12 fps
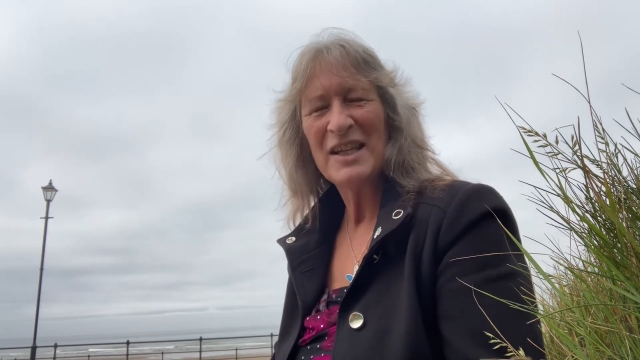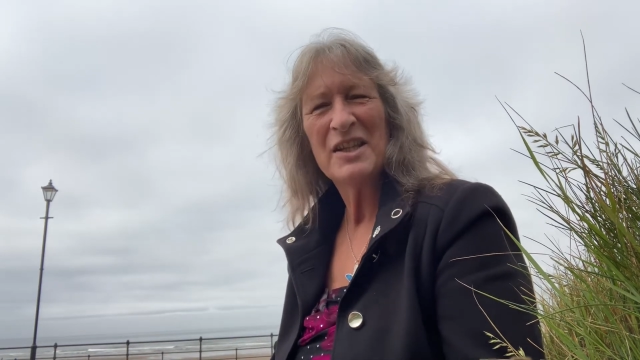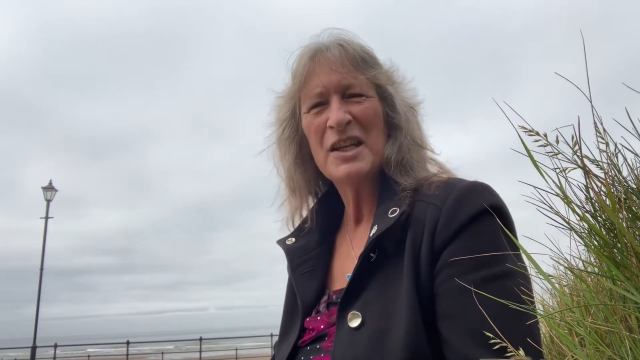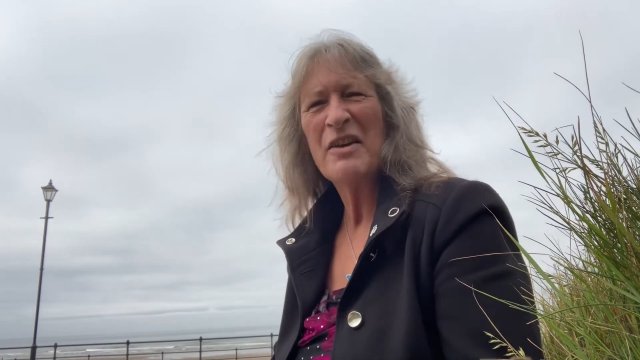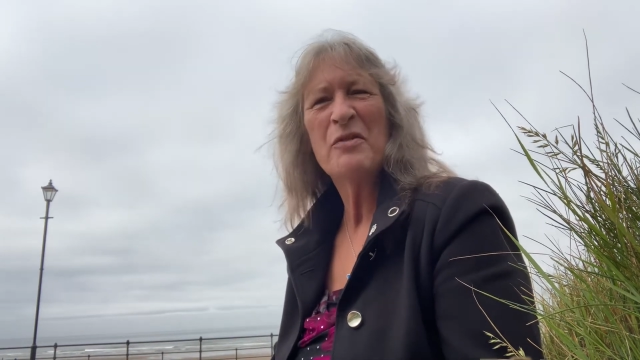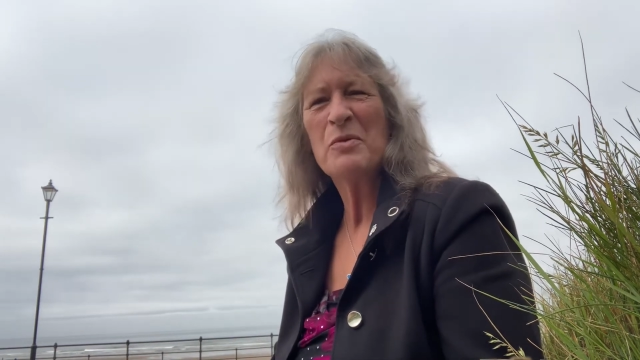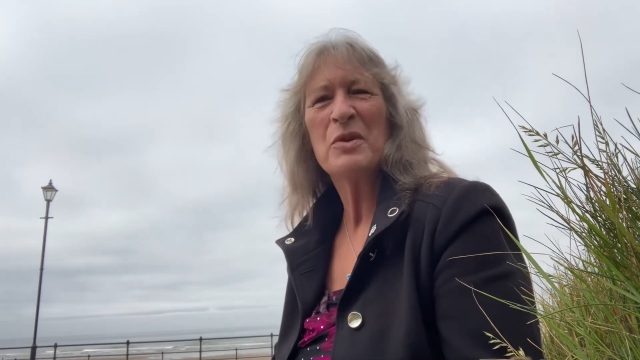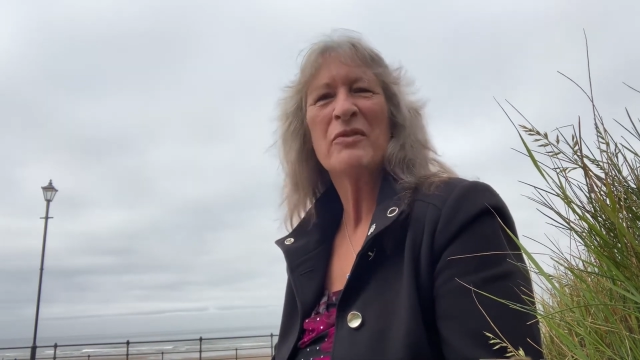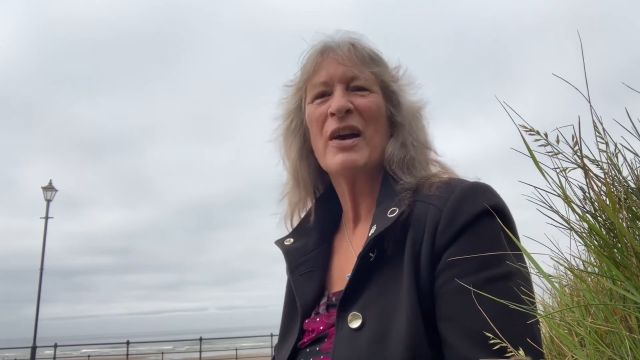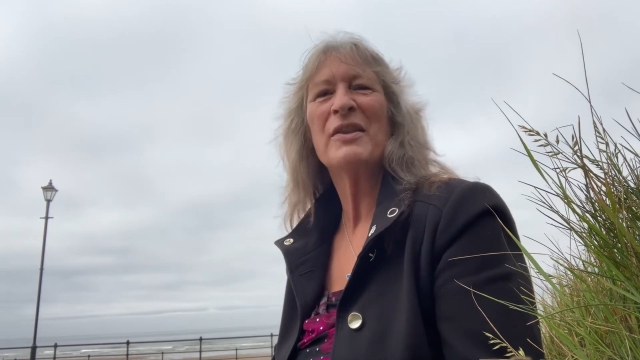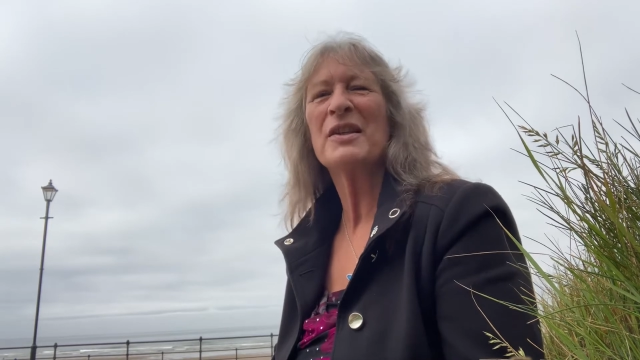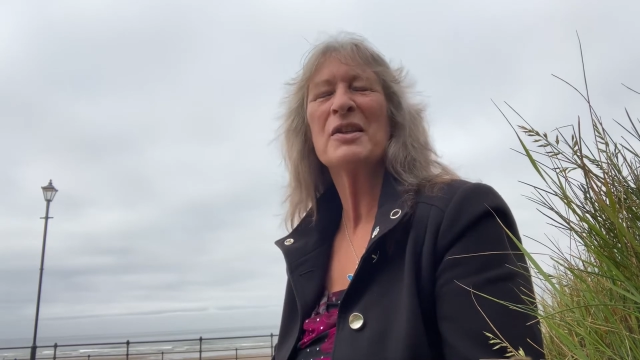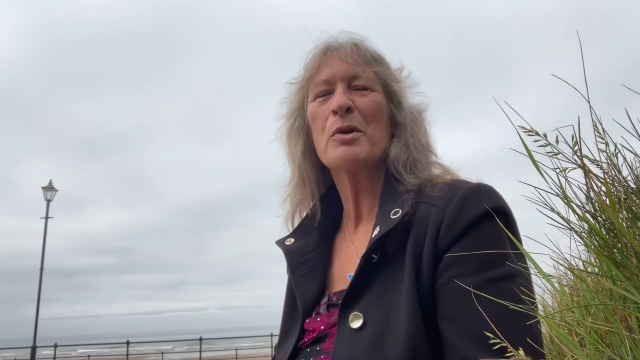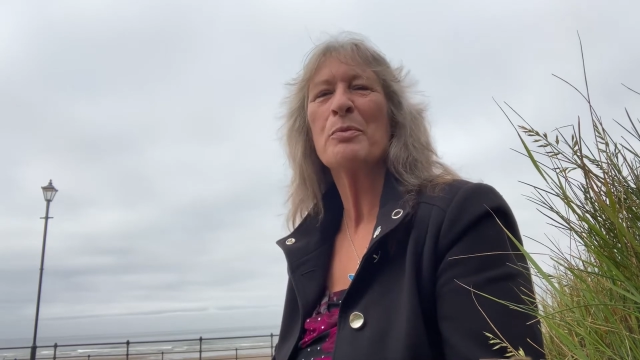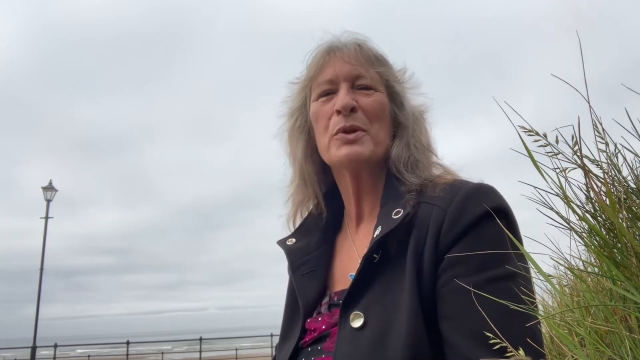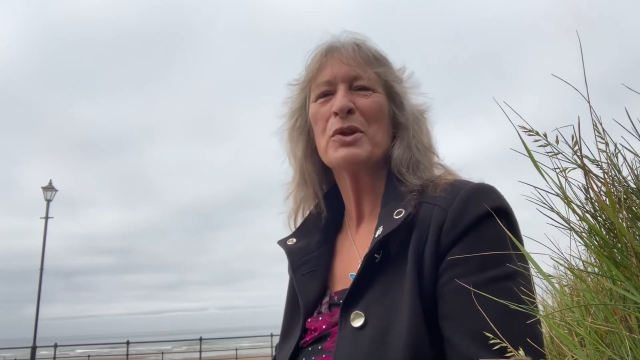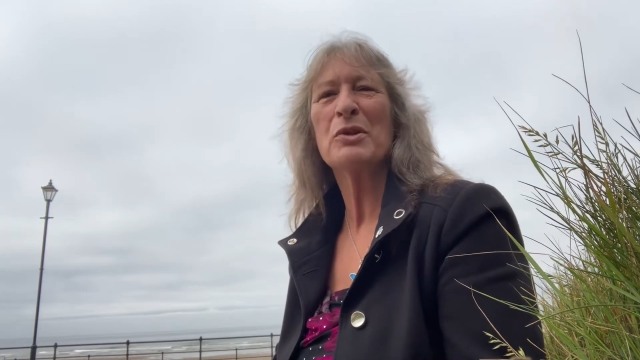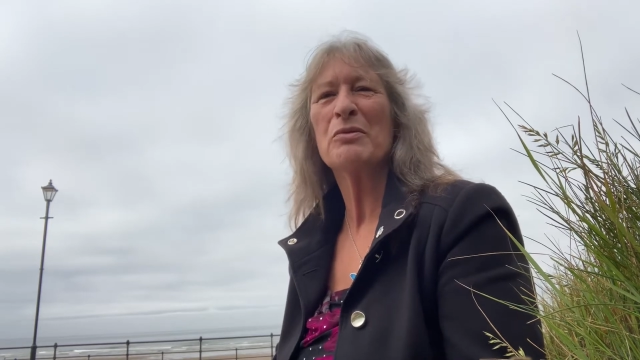They never would have had this
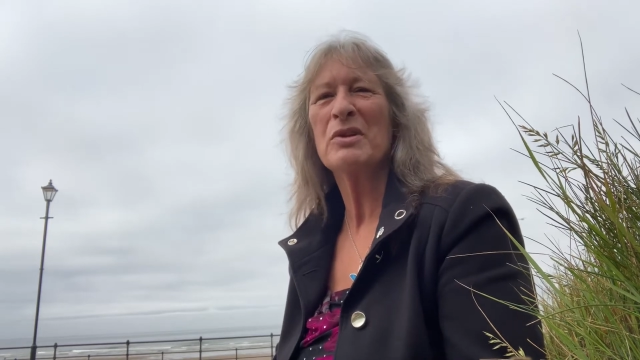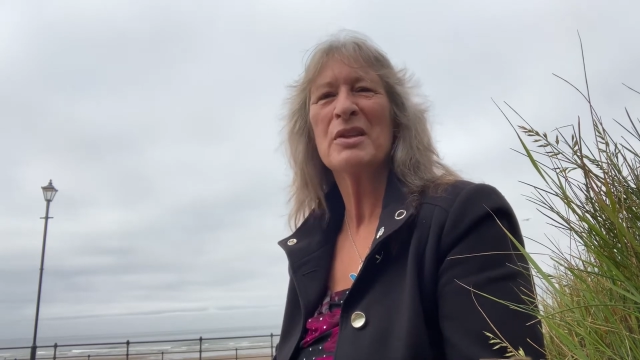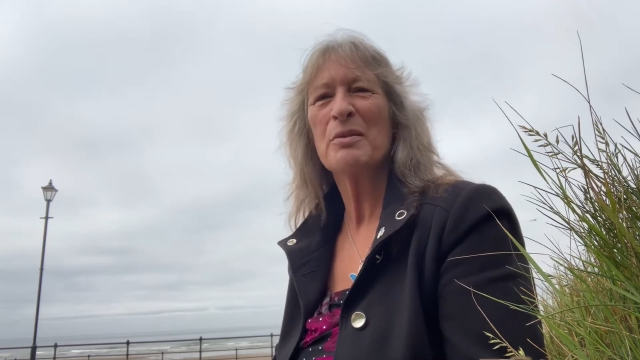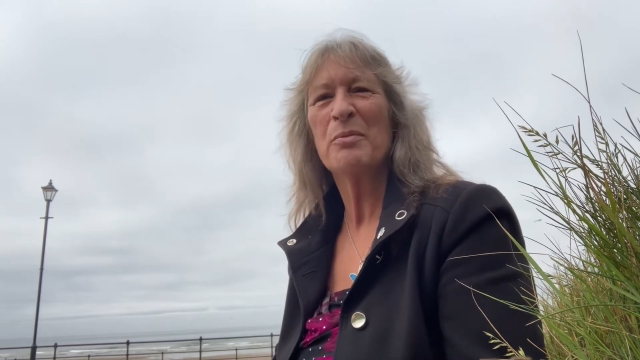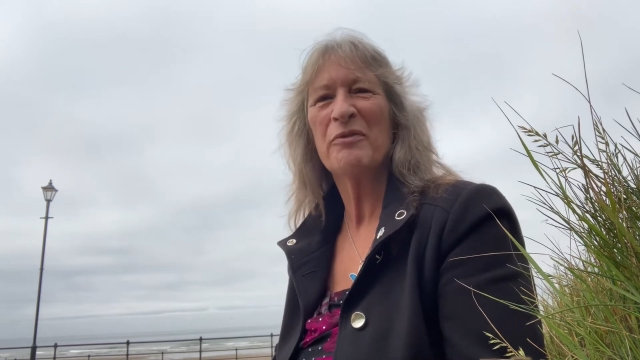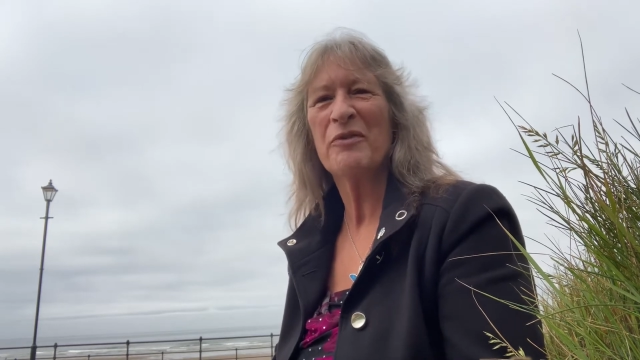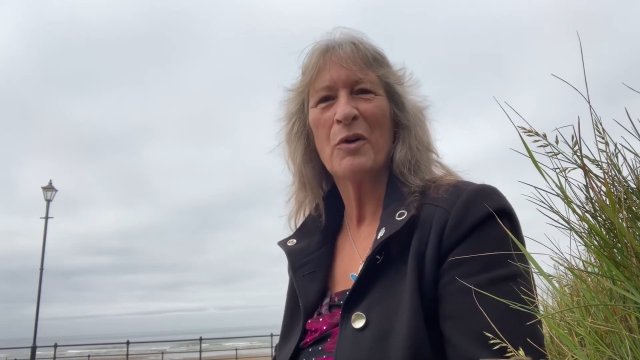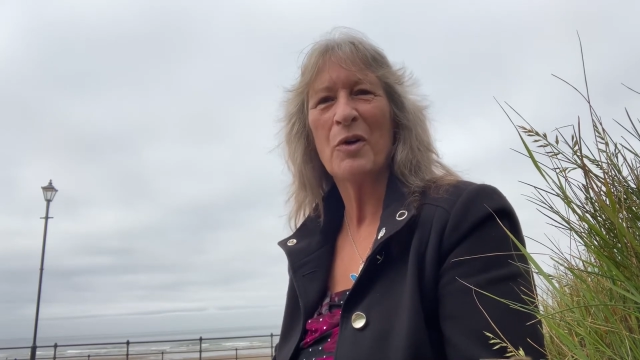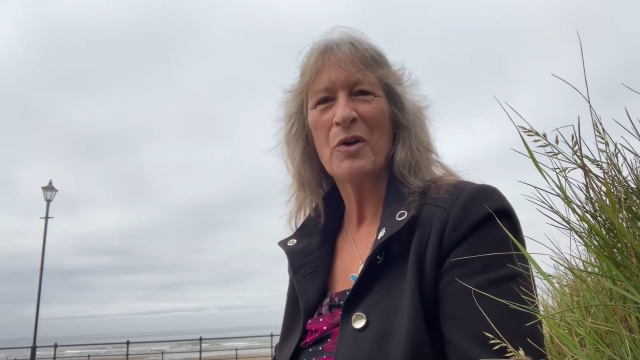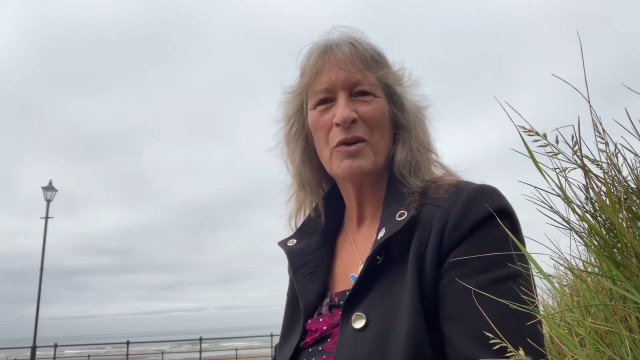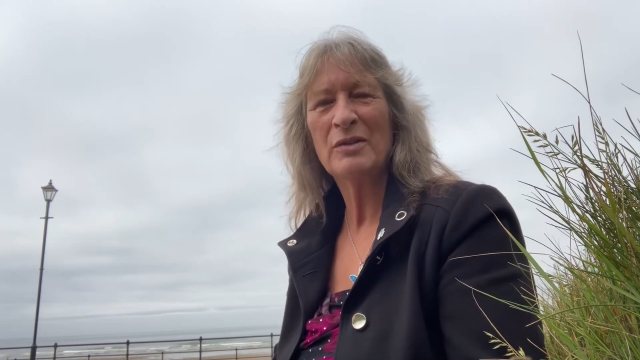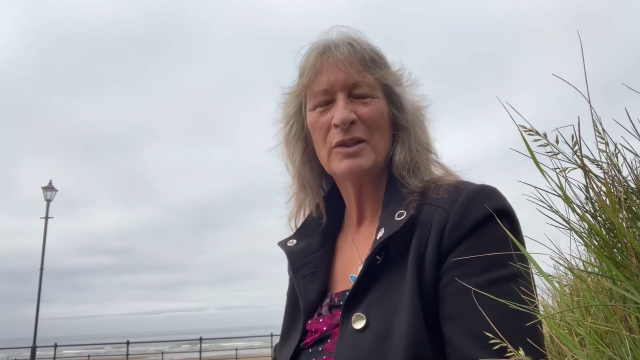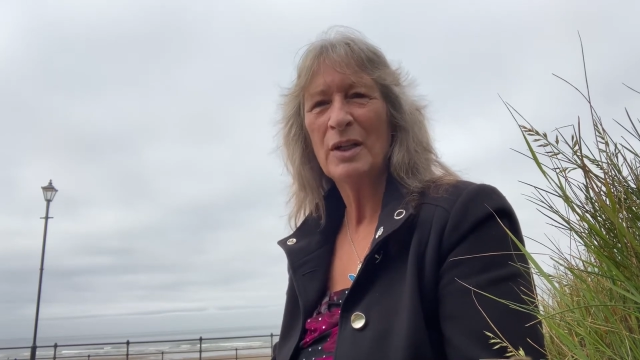opportunity before,